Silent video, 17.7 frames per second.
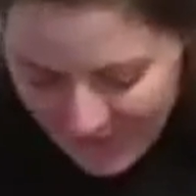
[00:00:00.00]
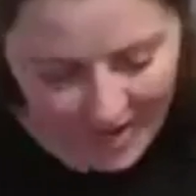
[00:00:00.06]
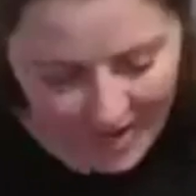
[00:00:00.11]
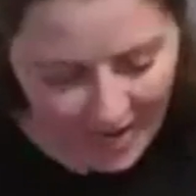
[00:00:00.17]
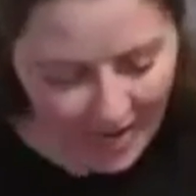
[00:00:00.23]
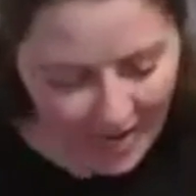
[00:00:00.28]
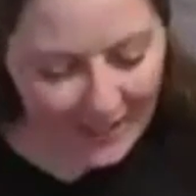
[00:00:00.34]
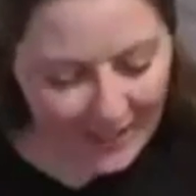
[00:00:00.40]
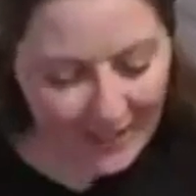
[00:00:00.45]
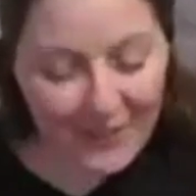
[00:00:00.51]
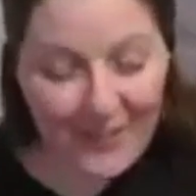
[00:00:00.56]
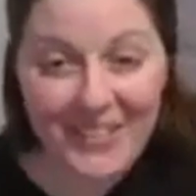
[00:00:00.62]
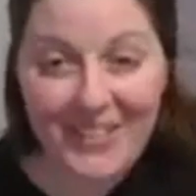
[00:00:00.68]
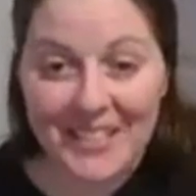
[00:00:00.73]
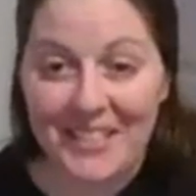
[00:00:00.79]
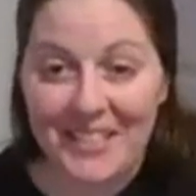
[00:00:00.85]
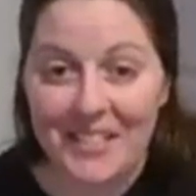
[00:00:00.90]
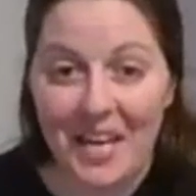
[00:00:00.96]
and we
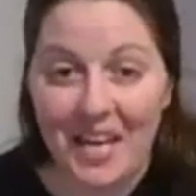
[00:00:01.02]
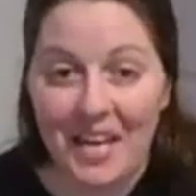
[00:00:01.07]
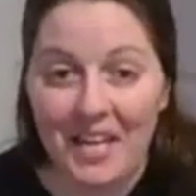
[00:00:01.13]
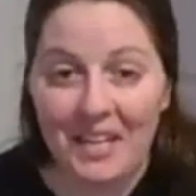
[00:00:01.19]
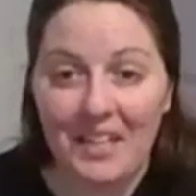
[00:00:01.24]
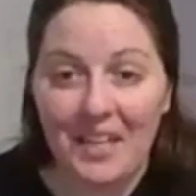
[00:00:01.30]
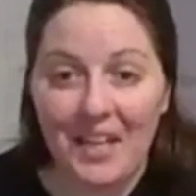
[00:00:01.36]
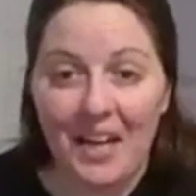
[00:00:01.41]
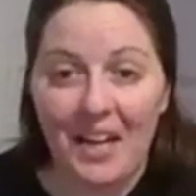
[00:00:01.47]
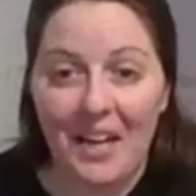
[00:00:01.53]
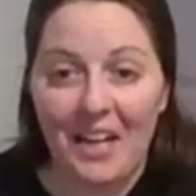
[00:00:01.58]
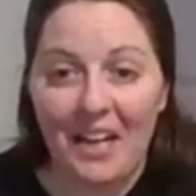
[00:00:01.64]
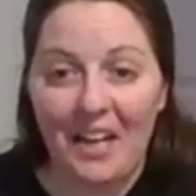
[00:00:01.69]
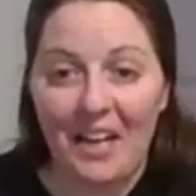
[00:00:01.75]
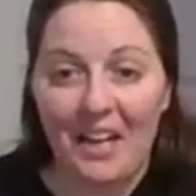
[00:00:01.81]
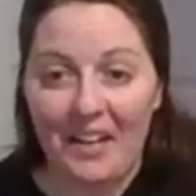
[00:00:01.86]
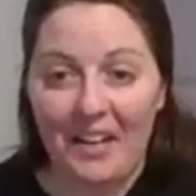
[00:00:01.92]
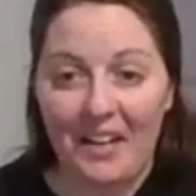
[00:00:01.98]
decided
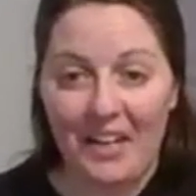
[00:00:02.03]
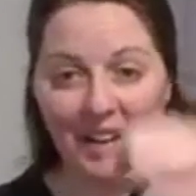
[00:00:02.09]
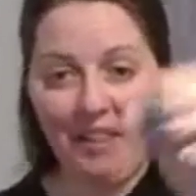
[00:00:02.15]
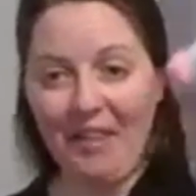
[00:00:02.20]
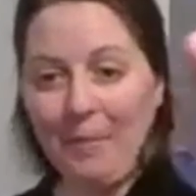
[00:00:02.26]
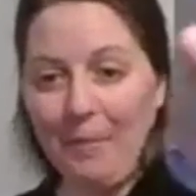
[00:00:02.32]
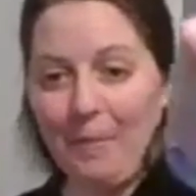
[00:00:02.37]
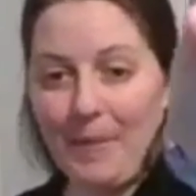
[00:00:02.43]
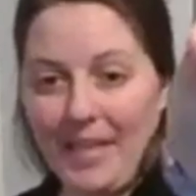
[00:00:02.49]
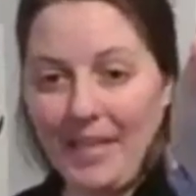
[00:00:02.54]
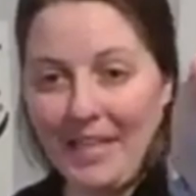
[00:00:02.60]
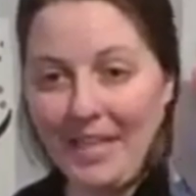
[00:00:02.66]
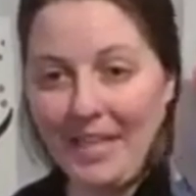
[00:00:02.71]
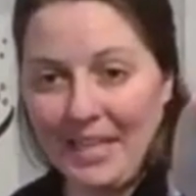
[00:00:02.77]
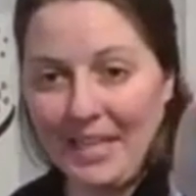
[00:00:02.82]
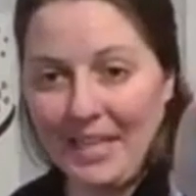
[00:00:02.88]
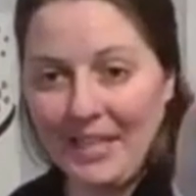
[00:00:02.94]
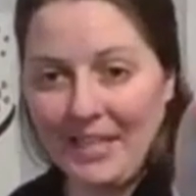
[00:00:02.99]
on the big
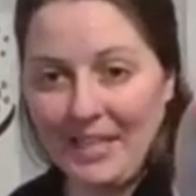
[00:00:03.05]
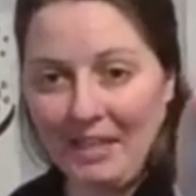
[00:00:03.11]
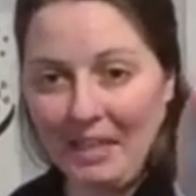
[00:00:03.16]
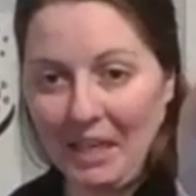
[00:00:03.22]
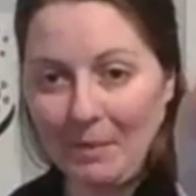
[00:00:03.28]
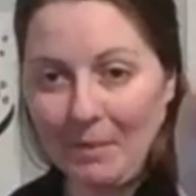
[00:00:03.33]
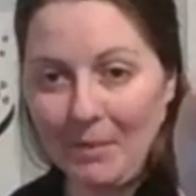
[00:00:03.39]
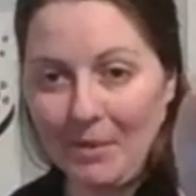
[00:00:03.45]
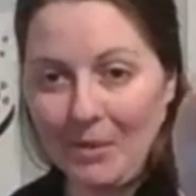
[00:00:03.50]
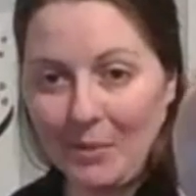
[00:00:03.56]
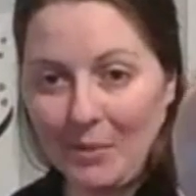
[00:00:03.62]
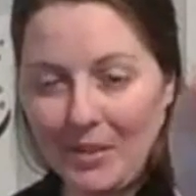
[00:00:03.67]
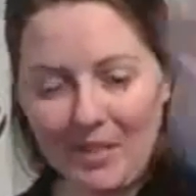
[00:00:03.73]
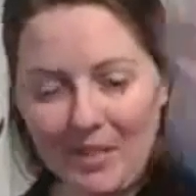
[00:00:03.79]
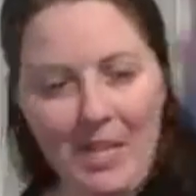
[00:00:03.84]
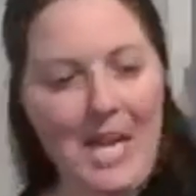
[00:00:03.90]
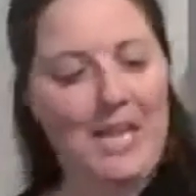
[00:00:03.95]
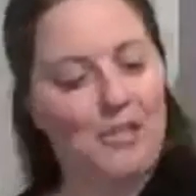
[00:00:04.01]
eyeball with the
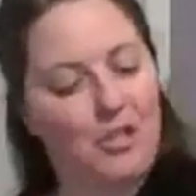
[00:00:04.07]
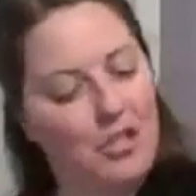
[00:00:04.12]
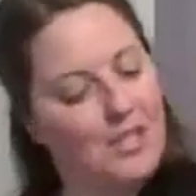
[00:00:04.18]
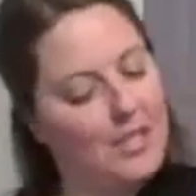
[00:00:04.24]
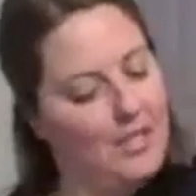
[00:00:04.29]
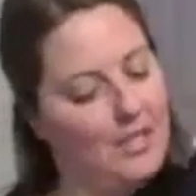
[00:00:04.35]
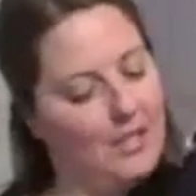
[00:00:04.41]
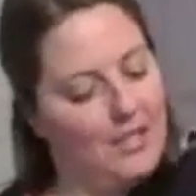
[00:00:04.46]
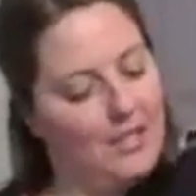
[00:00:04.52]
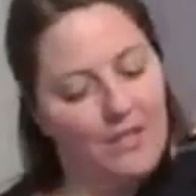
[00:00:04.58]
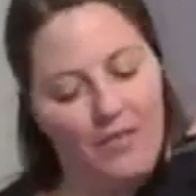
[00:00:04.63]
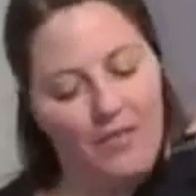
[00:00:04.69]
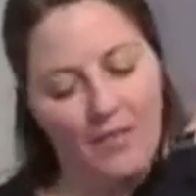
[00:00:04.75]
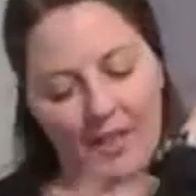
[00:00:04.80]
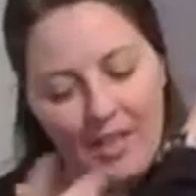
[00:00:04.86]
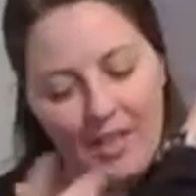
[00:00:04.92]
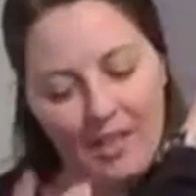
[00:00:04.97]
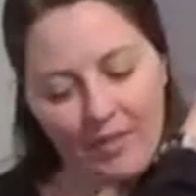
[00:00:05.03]
lashes. I feel
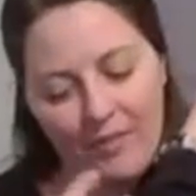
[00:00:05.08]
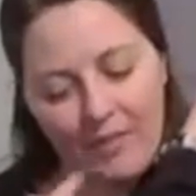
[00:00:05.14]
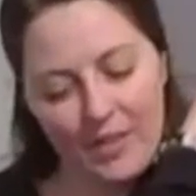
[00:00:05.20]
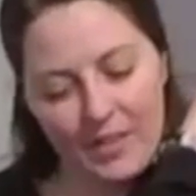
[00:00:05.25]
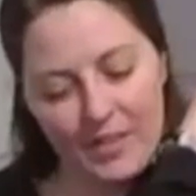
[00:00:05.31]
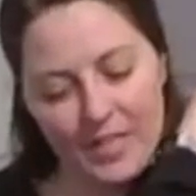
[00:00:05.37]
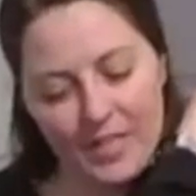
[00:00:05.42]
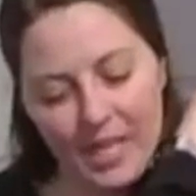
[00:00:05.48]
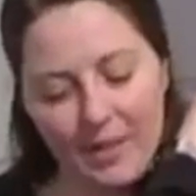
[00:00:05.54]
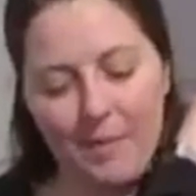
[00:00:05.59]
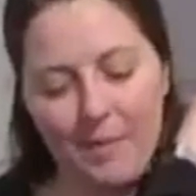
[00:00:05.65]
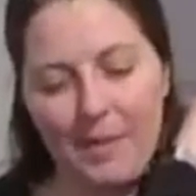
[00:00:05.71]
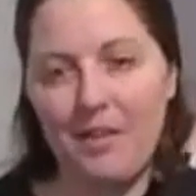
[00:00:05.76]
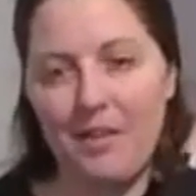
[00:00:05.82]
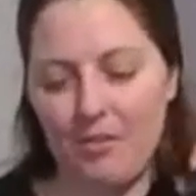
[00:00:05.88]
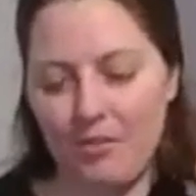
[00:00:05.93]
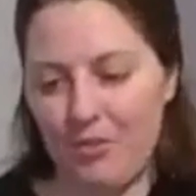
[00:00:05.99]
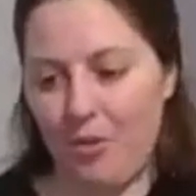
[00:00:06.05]
like I have a fuzzy on me.
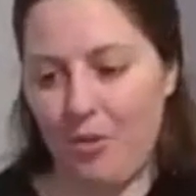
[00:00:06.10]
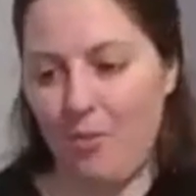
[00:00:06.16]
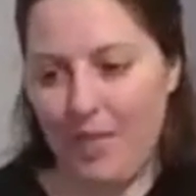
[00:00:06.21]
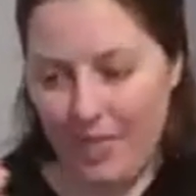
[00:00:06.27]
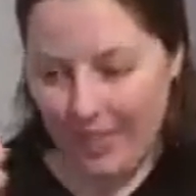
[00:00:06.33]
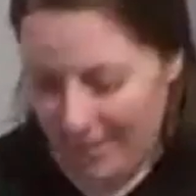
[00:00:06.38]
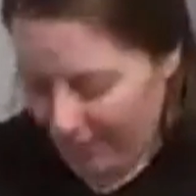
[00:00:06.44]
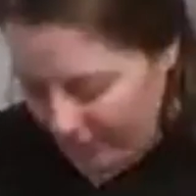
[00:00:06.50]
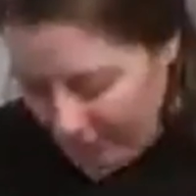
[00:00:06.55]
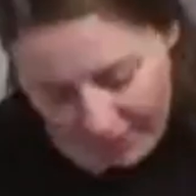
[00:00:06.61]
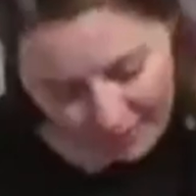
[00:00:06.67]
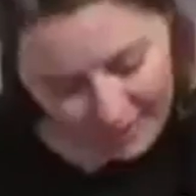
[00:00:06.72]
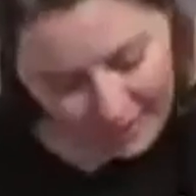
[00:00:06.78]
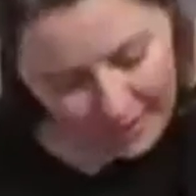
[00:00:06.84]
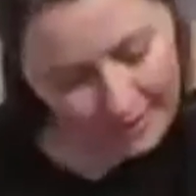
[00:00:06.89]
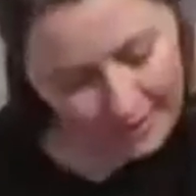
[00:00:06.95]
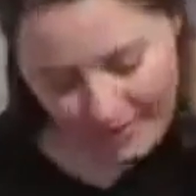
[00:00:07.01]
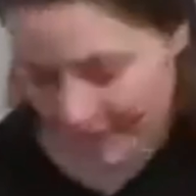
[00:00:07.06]
There's so many different
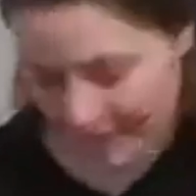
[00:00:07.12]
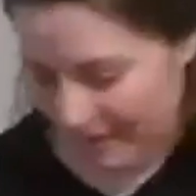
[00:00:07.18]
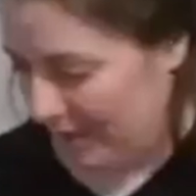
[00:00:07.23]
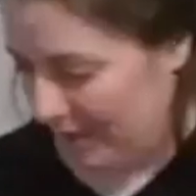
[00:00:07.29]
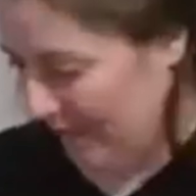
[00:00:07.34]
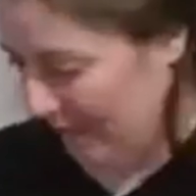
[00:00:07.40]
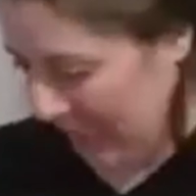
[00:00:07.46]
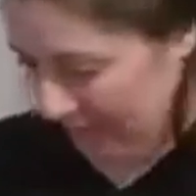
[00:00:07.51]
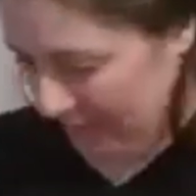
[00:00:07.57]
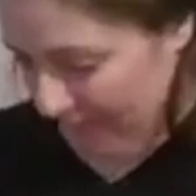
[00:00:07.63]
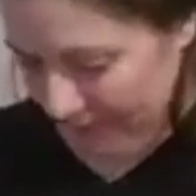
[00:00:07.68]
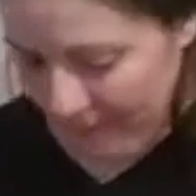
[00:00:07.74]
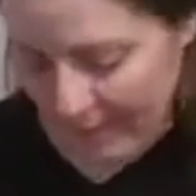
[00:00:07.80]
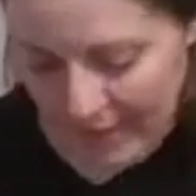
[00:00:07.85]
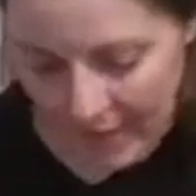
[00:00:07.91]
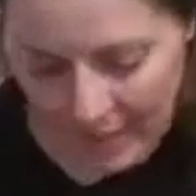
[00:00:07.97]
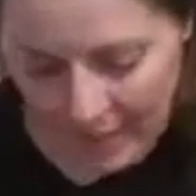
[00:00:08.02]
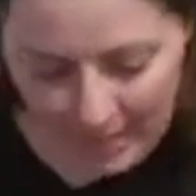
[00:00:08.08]
things
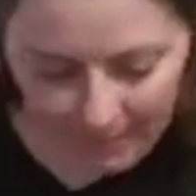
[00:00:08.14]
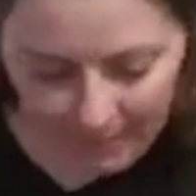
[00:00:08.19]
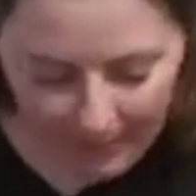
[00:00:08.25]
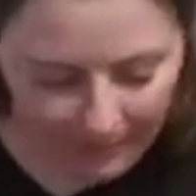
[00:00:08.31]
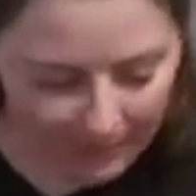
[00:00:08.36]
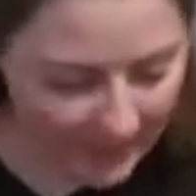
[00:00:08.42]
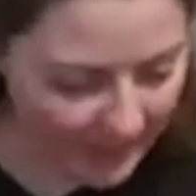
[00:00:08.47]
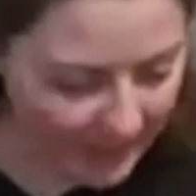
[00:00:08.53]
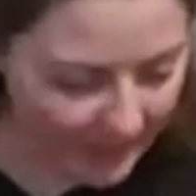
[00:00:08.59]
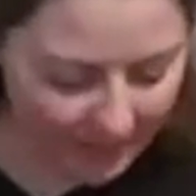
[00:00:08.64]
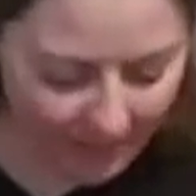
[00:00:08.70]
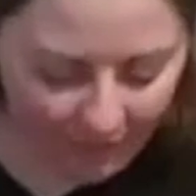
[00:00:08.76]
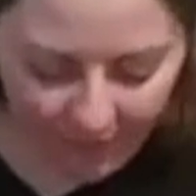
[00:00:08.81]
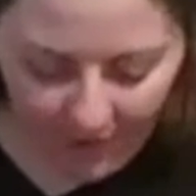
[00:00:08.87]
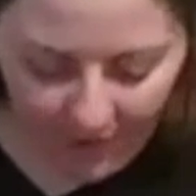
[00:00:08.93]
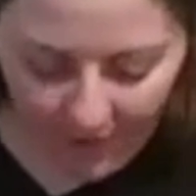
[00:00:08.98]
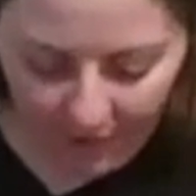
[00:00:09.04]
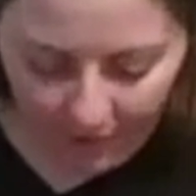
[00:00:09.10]
on me because of the
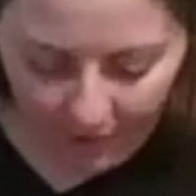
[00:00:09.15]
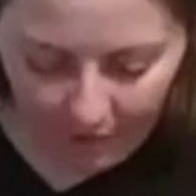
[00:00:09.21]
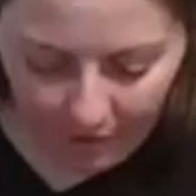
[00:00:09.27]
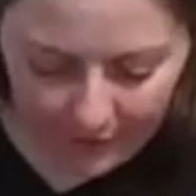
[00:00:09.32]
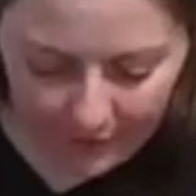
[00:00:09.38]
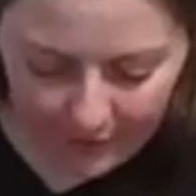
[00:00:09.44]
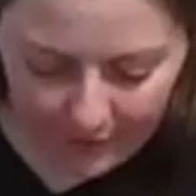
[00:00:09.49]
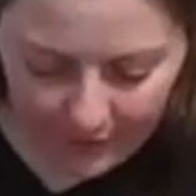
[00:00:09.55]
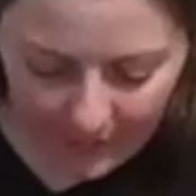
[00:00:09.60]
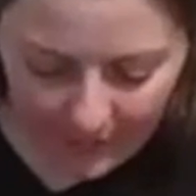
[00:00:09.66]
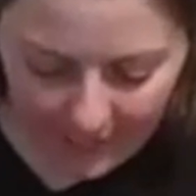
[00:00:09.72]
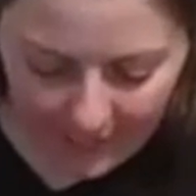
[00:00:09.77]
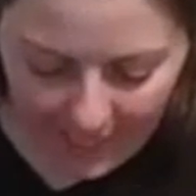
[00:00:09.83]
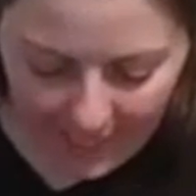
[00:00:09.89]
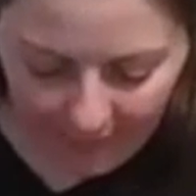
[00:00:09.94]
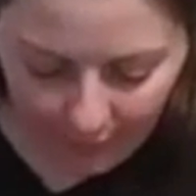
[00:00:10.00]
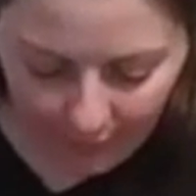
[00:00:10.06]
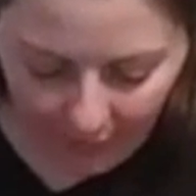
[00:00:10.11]
feathers that I have
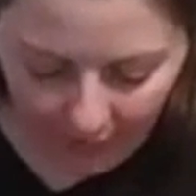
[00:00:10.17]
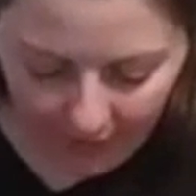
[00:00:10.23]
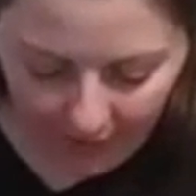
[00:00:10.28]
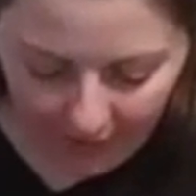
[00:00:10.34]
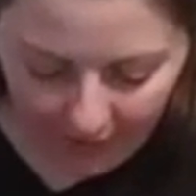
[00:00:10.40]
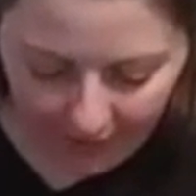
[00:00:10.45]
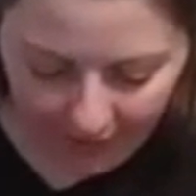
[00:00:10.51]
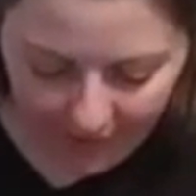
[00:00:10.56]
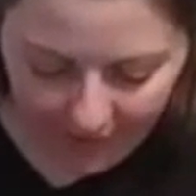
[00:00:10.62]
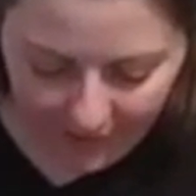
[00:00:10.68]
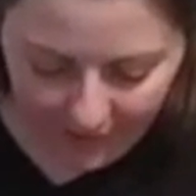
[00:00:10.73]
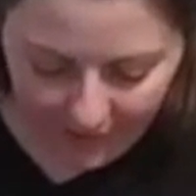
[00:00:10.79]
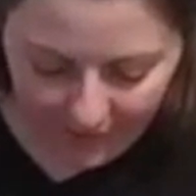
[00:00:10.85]
over here.